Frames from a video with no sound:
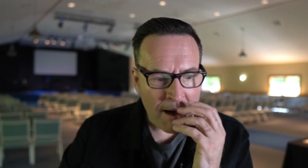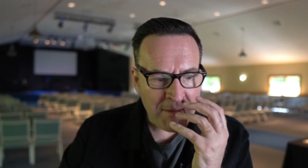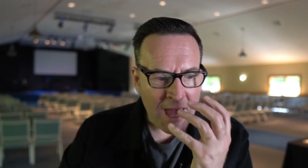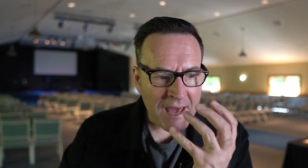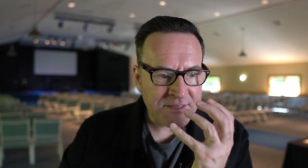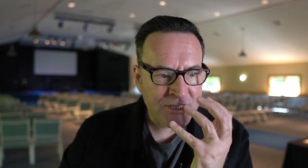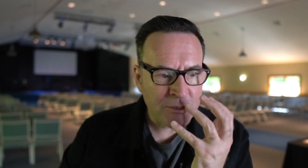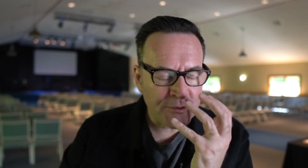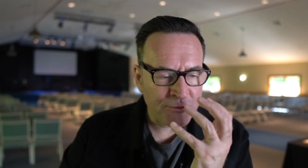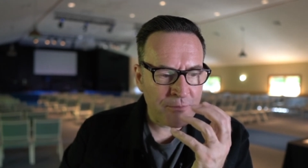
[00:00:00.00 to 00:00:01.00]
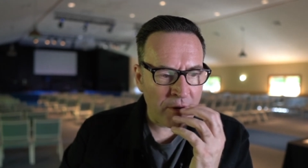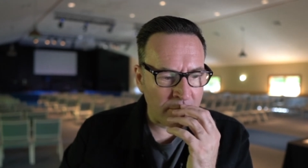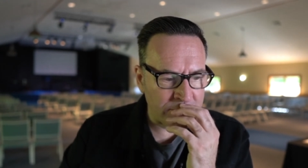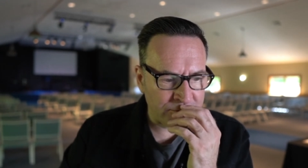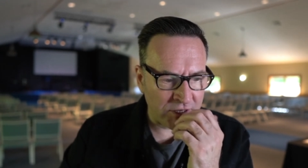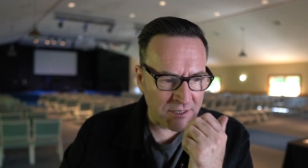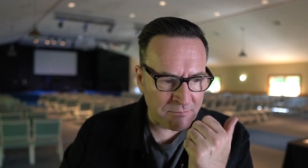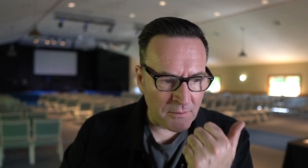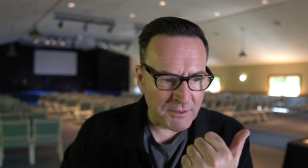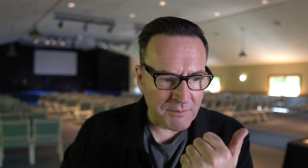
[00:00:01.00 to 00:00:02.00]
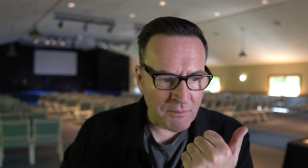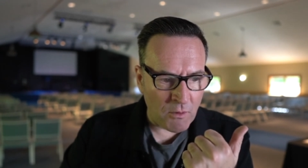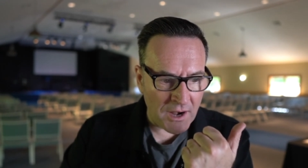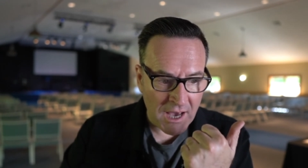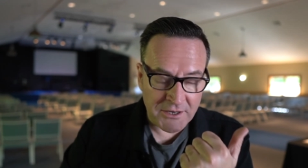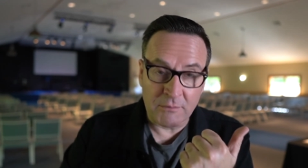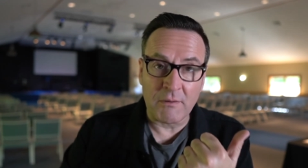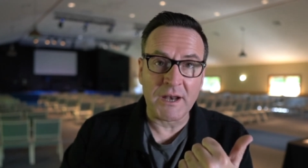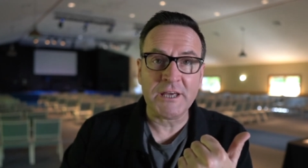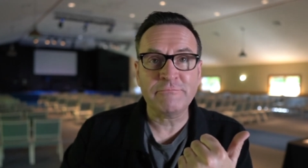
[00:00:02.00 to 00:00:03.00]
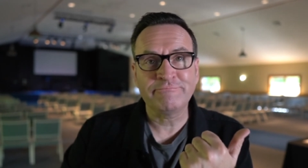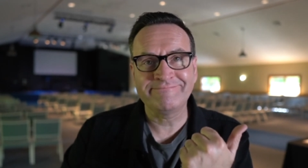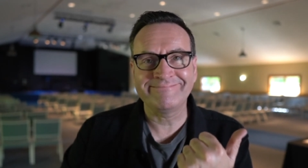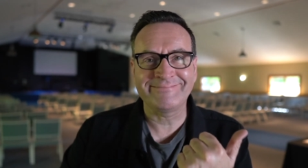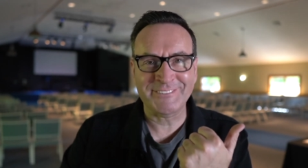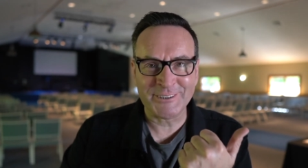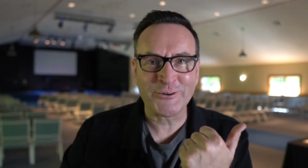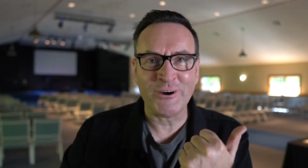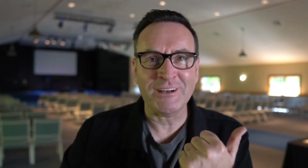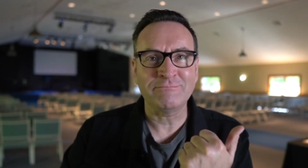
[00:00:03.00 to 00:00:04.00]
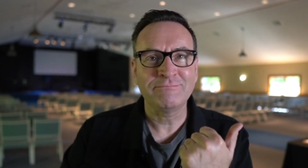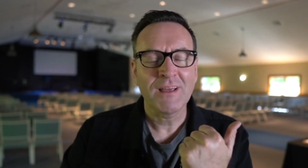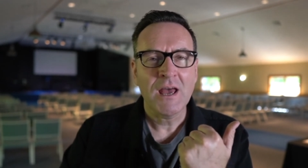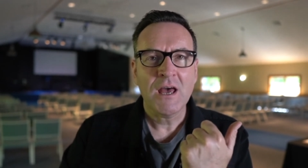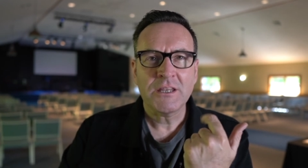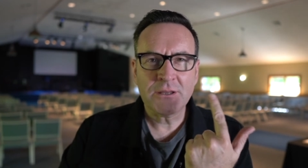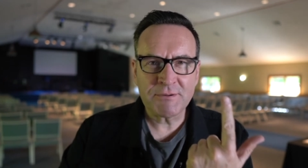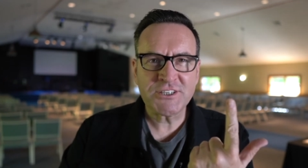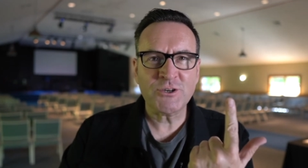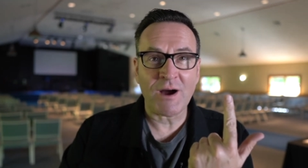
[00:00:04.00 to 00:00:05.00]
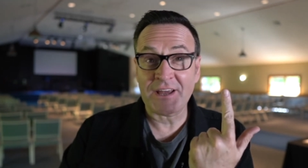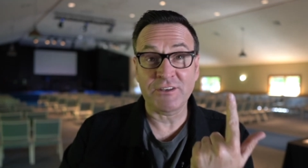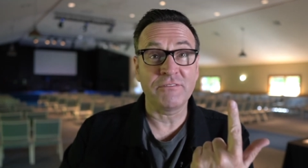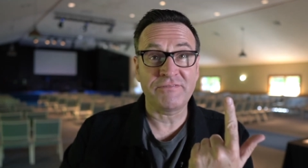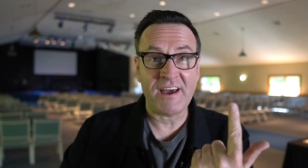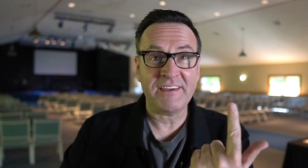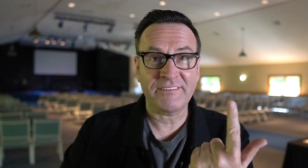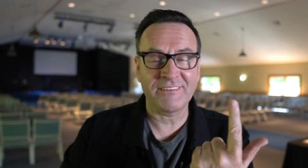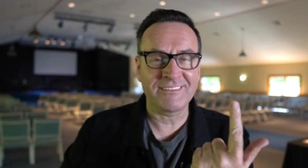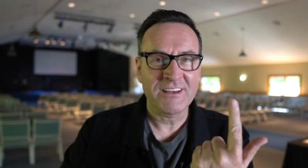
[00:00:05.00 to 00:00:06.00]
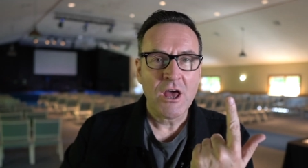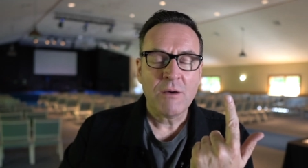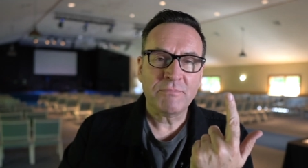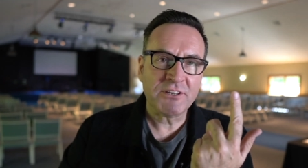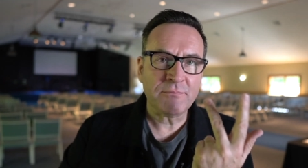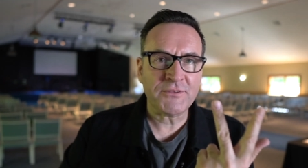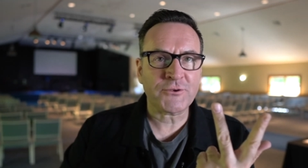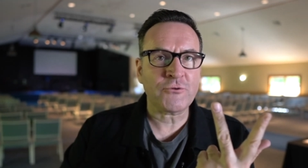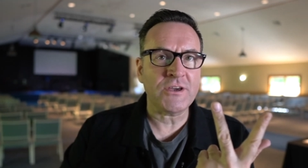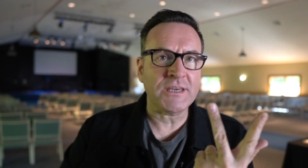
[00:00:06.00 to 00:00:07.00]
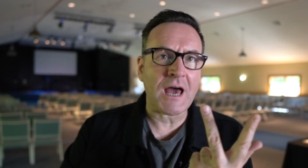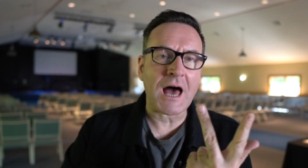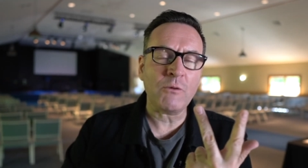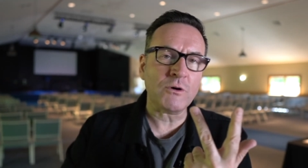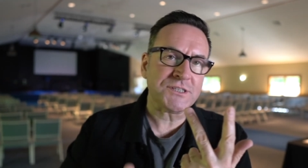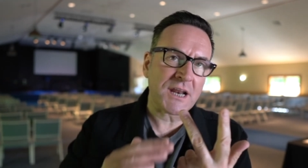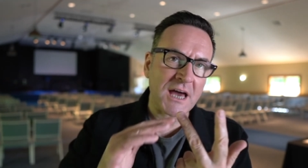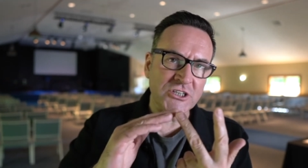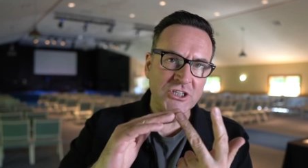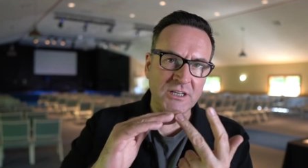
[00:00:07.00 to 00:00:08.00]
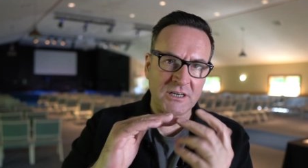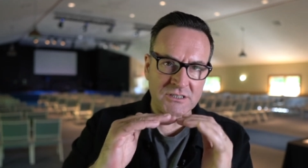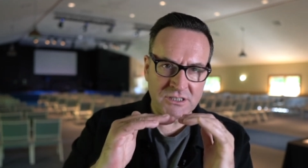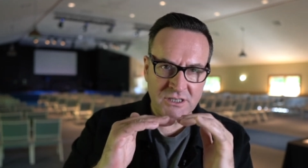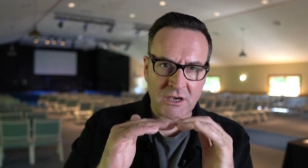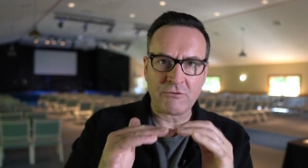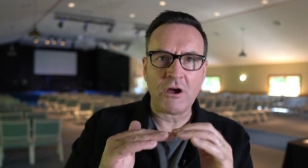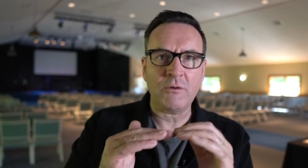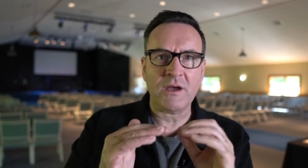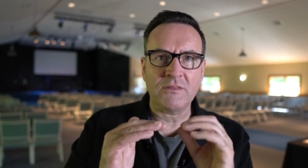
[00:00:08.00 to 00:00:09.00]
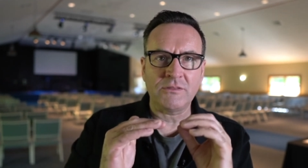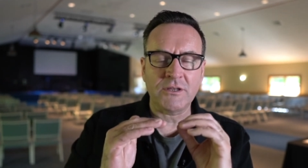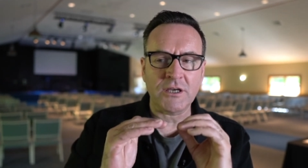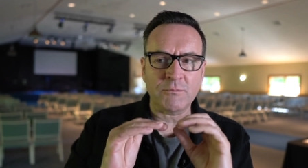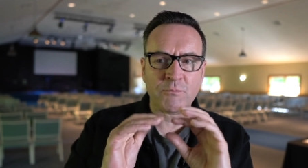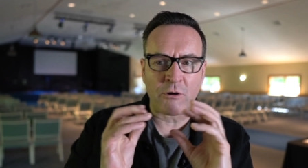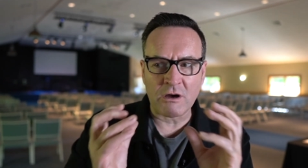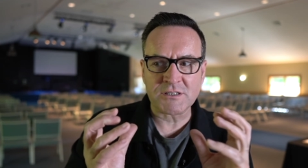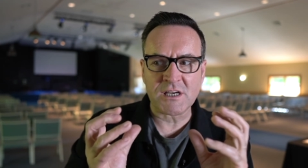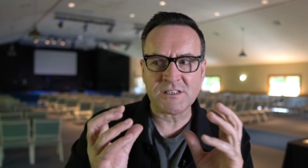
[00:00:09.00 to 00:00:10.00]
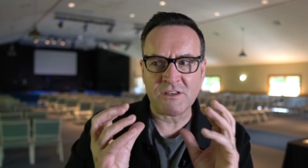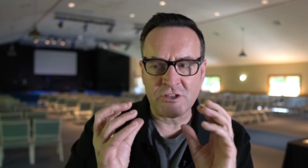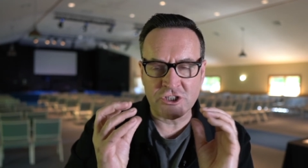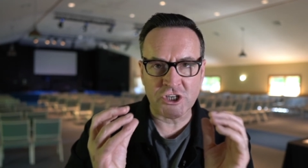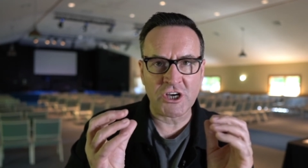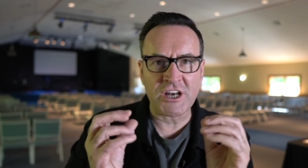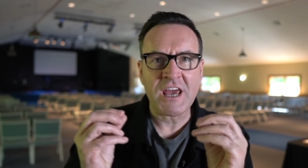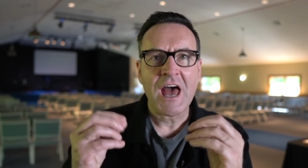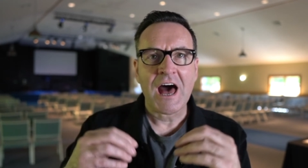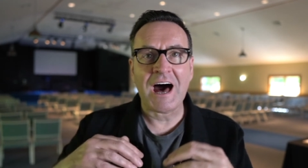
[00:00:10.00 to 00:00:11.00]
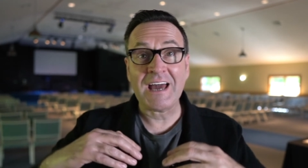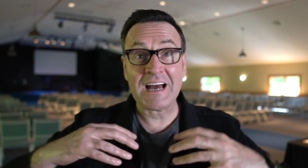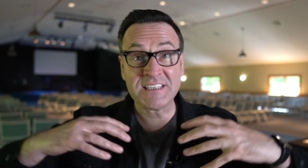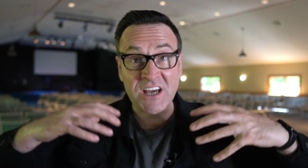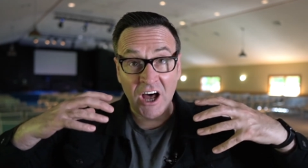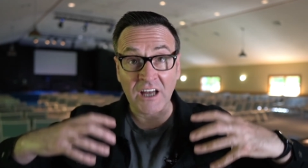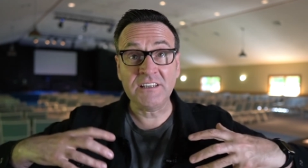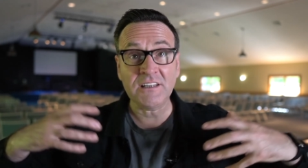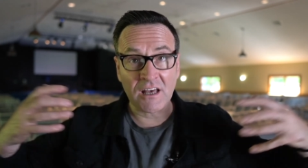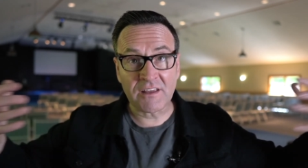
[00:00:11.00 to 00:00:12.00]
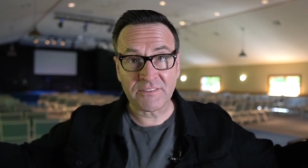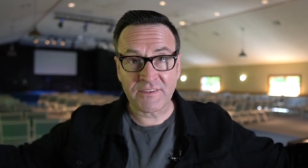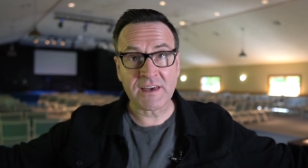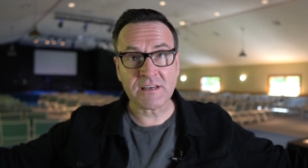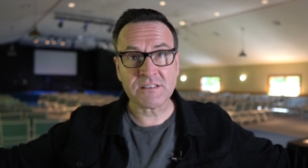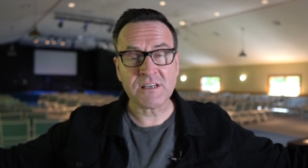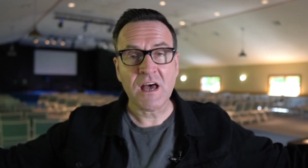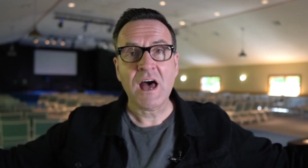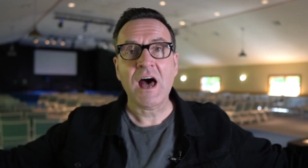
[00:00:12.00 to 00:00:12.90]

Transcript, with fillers: mean, I had 2 or 3 problems, really. Problem number 1, I had no money. It's great. Number 2, I had no faith. But number 3, I wasn't actually at zero in the process, in the journey. I had to unlearn things.